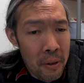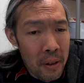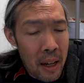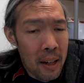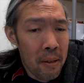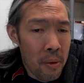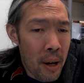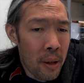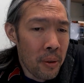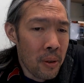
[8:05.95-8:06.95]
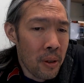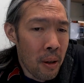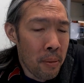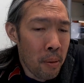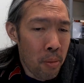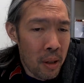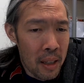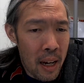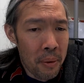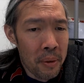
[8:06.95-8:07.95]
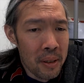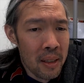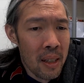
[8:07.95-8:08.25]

that router, so I'm gonna bring that one.